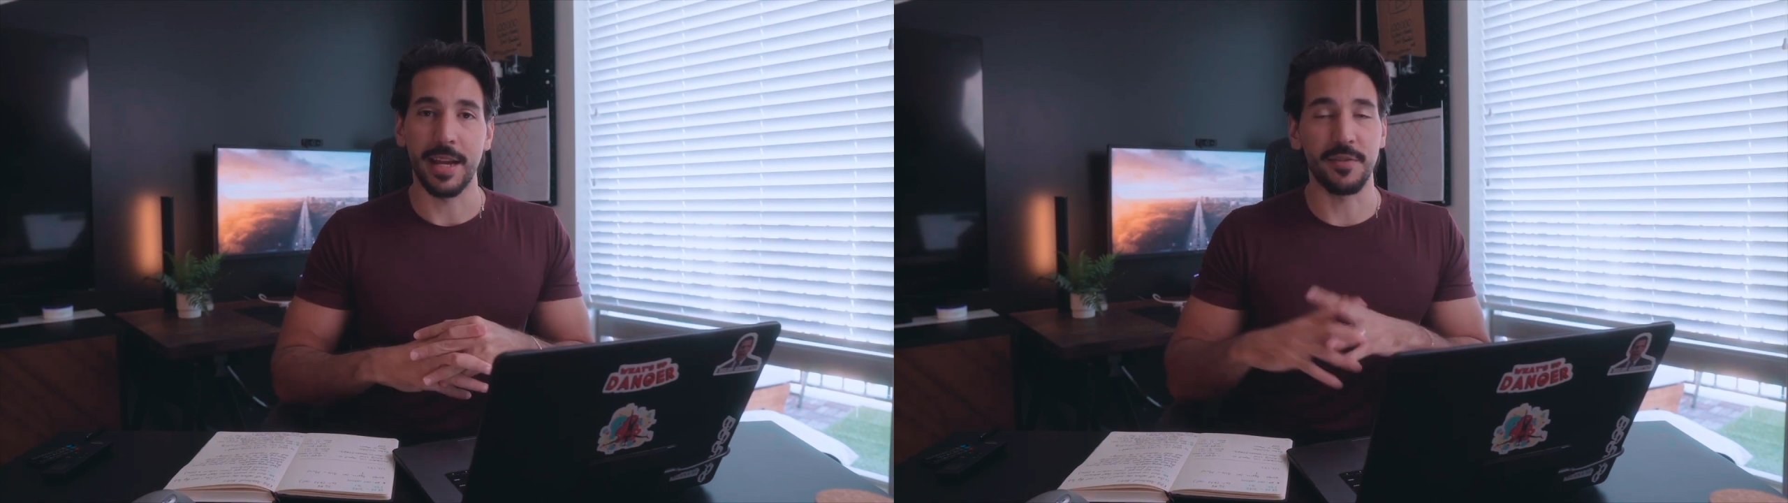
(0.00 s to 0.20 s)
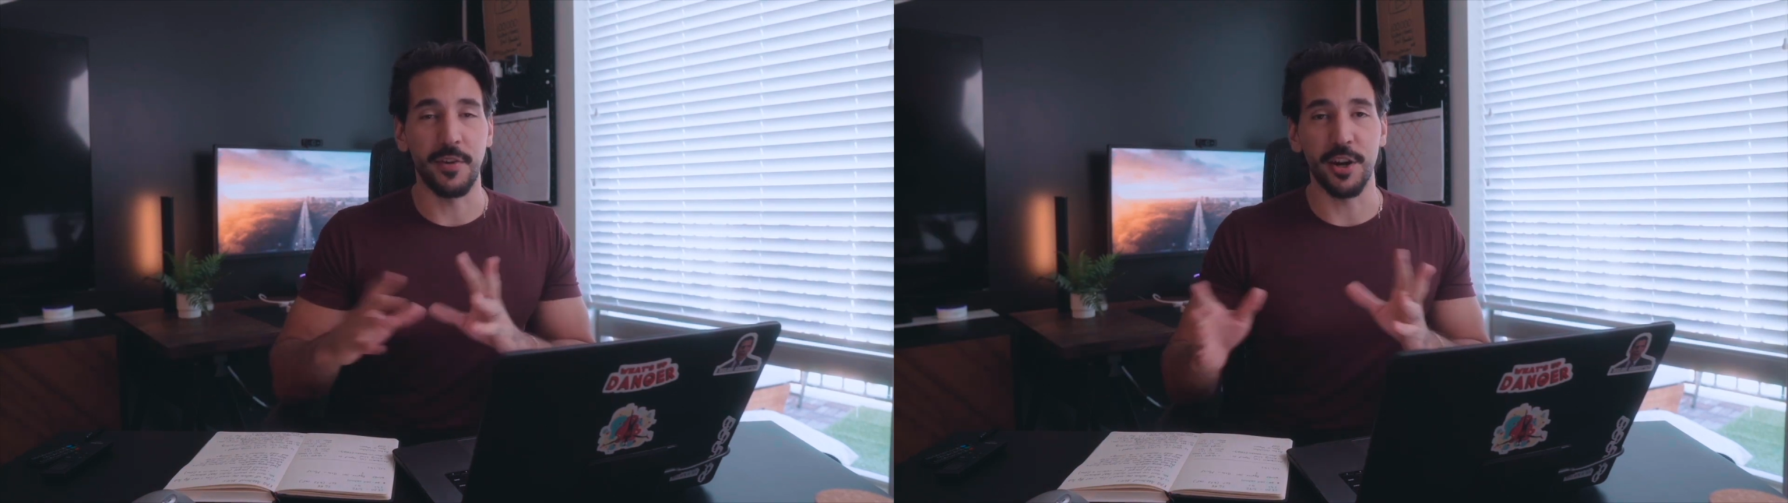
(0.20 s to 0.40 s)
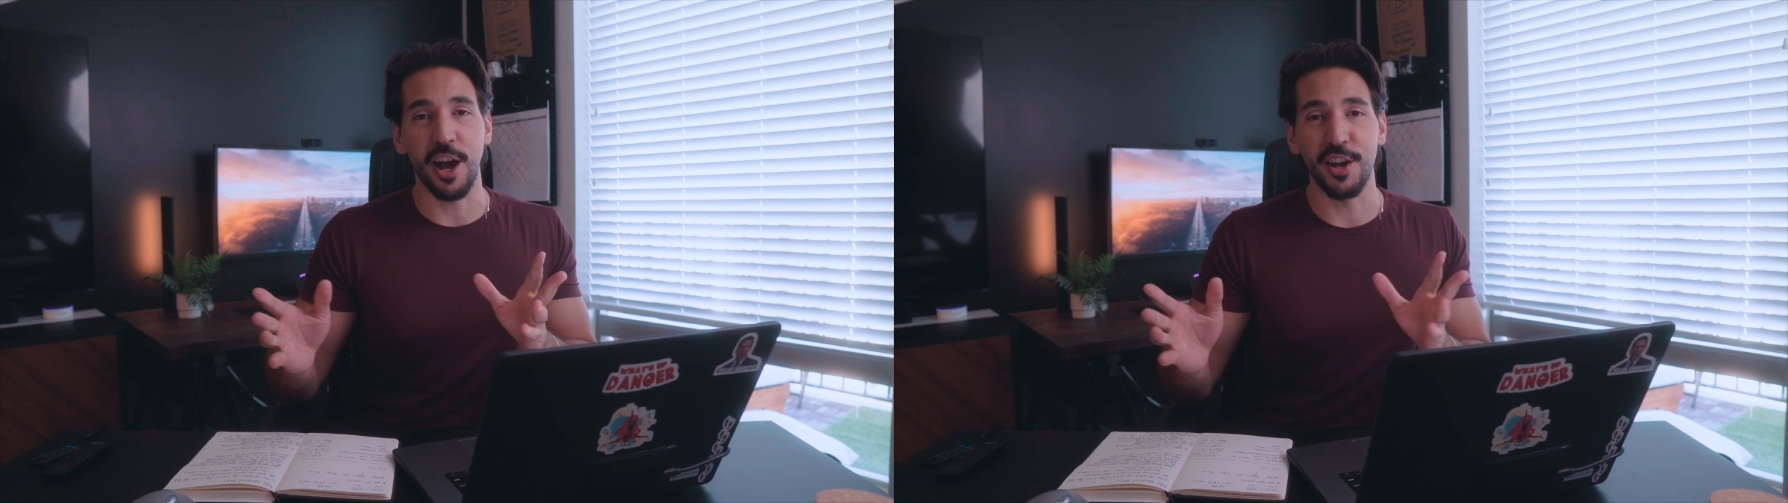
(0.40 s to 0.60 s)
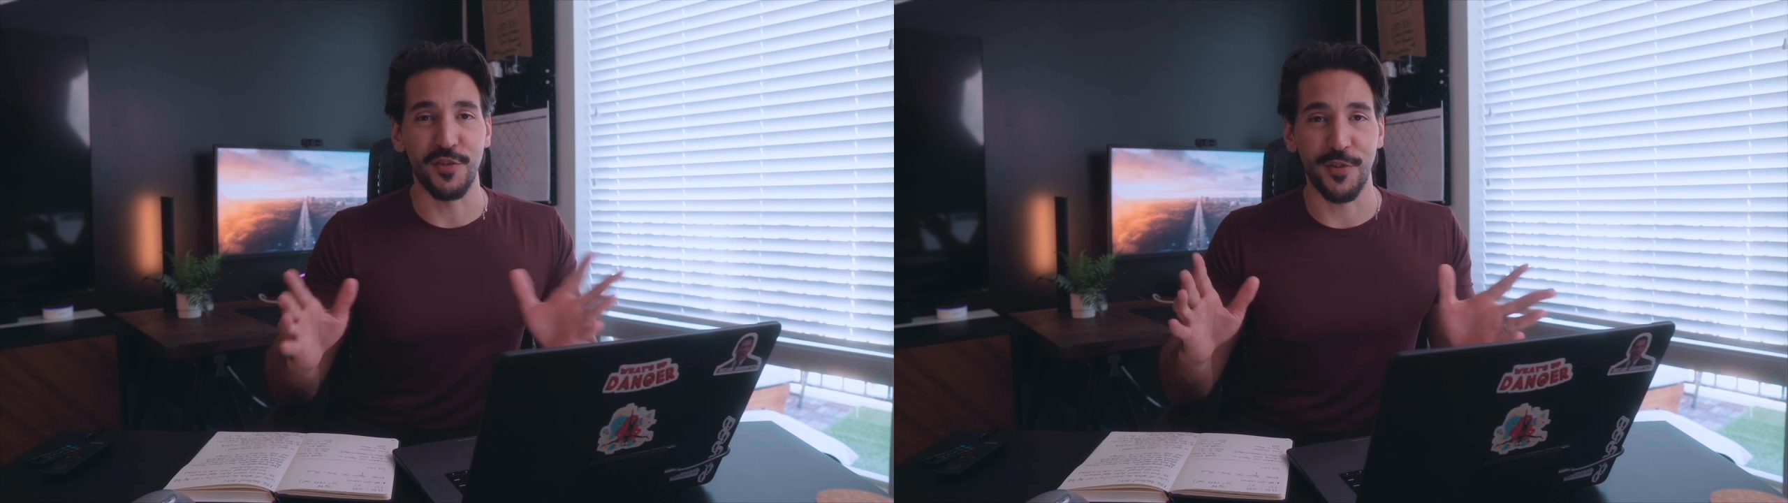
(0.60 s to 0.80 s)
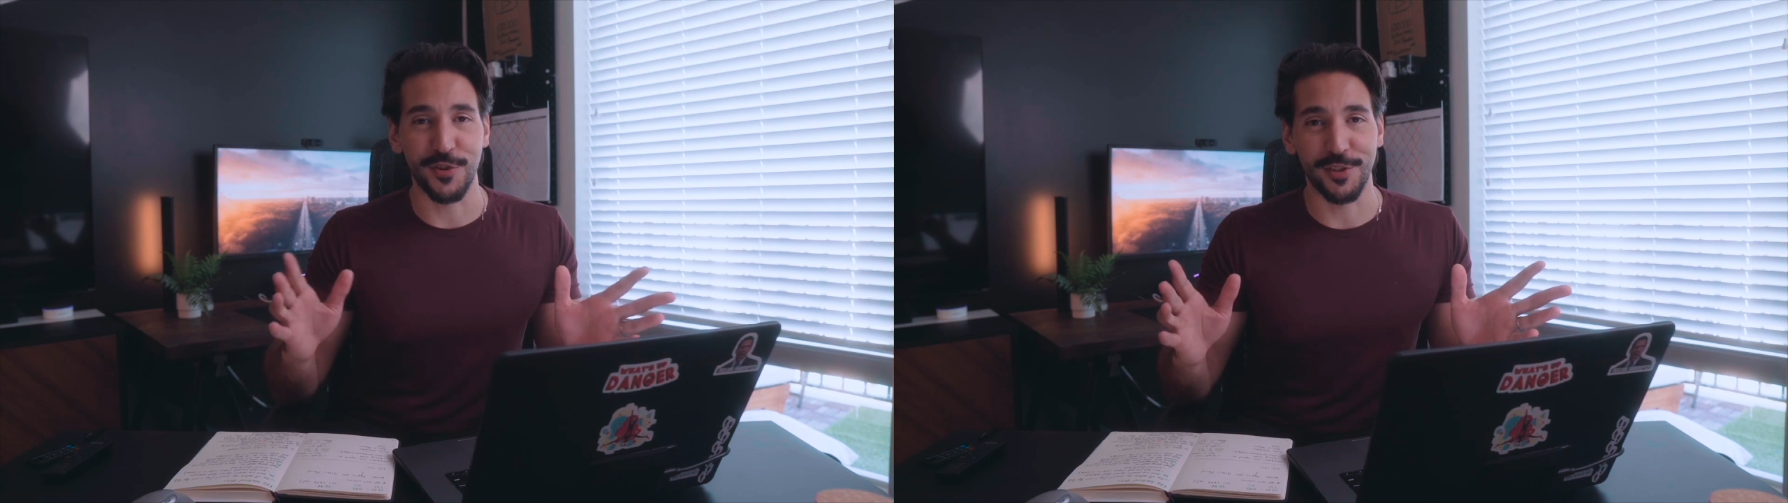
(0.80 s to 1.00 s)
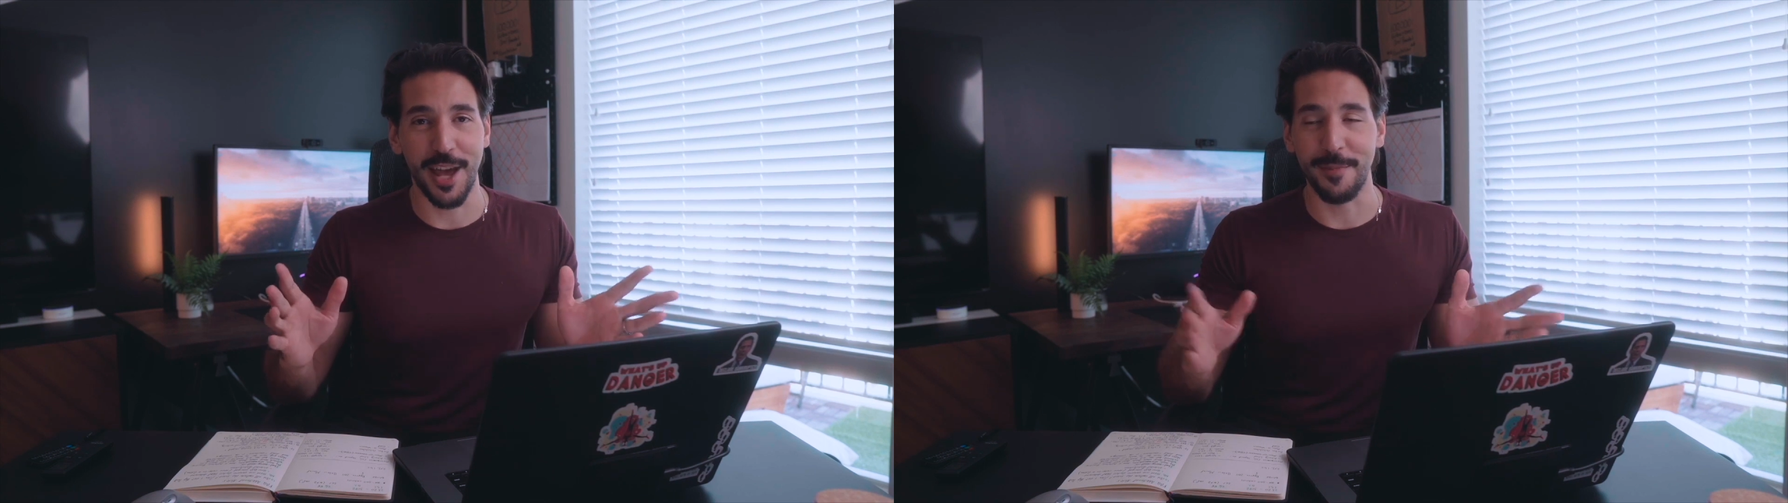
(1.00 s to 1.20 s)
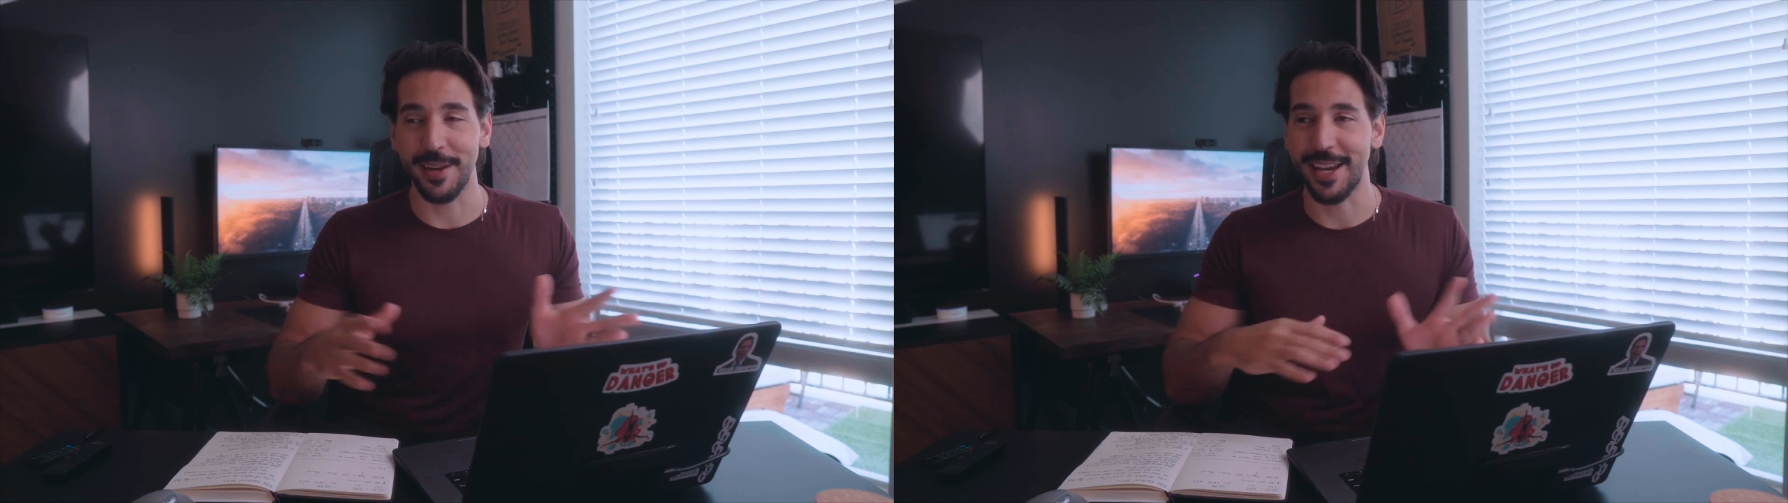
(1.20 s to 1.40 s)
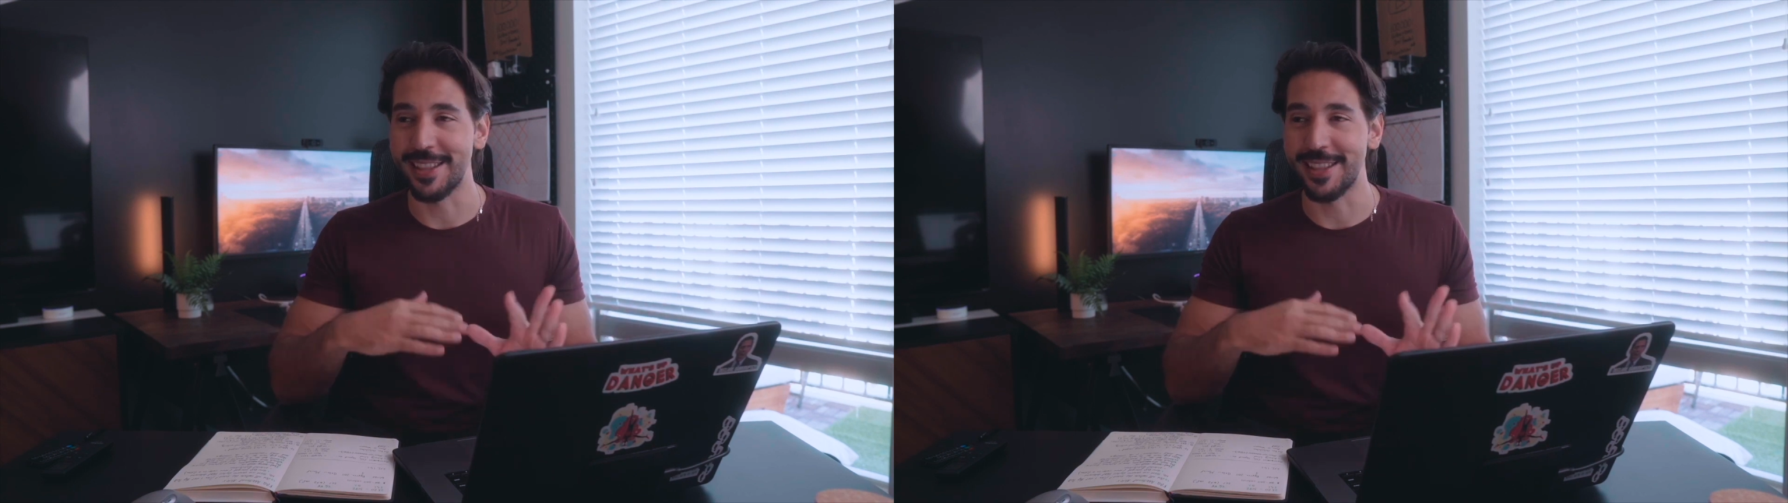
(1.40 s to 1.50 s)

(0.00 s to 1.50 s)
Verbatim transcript: it's a very controversial topic,